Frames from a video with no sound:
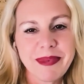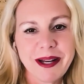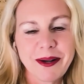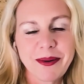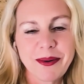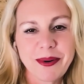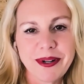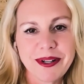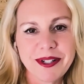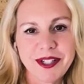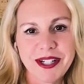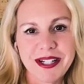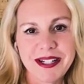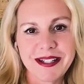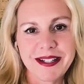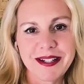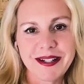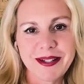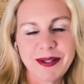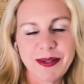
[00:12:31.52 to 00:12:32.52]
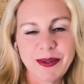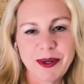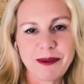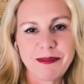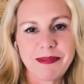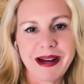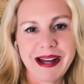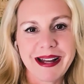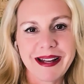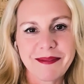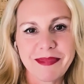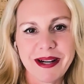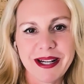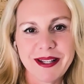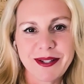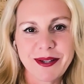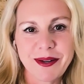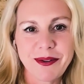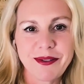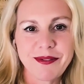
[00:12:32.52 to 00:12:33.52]
core genius or my
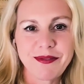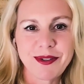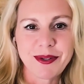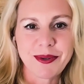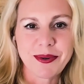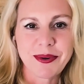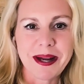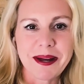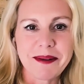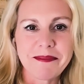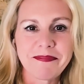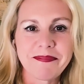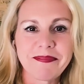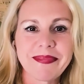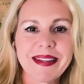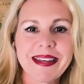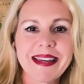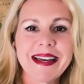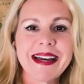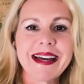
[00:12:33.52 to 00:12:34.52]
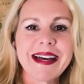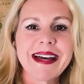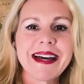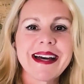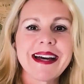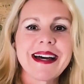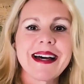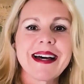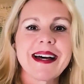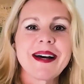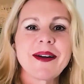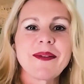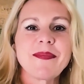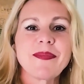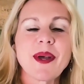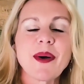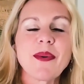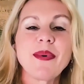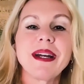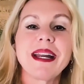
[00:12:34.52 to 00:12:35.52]
zone of joy.
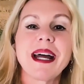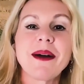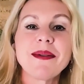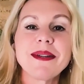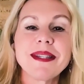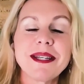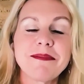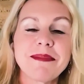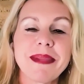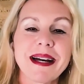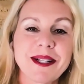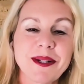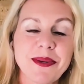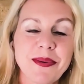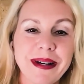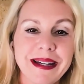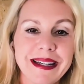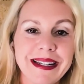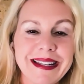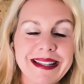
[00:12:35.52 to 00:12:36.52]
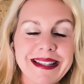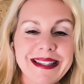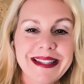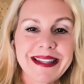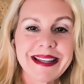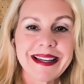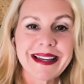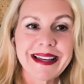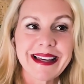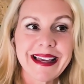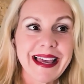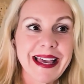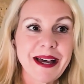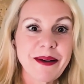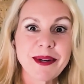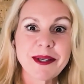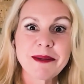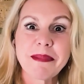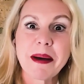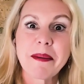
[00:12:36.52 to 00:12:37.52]
When I was in my 20s, it
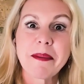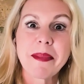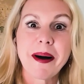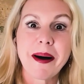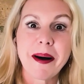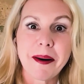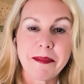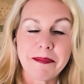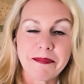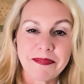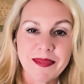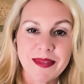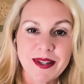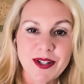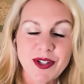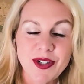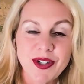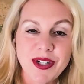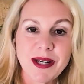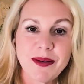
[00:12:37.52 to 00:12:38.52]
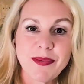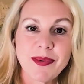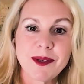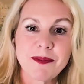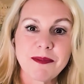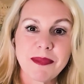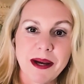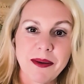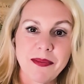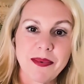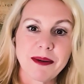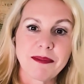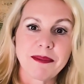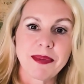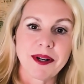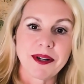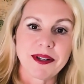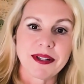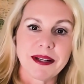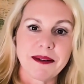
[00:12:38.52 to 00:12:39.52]
was my mom. She was my one
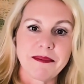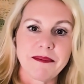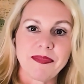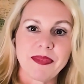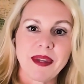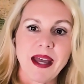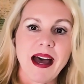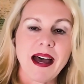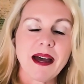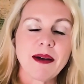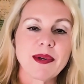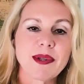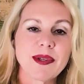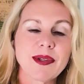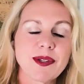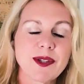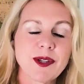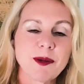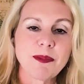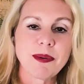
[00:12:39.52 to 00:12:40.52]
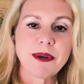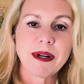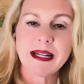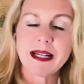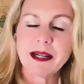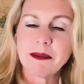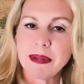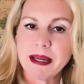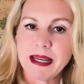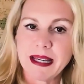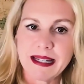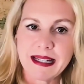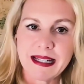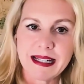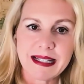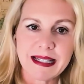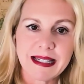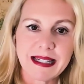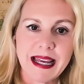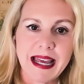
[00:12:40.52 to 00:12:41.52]
person. I was super
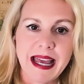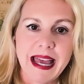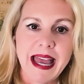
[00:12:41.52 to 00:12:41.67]
independent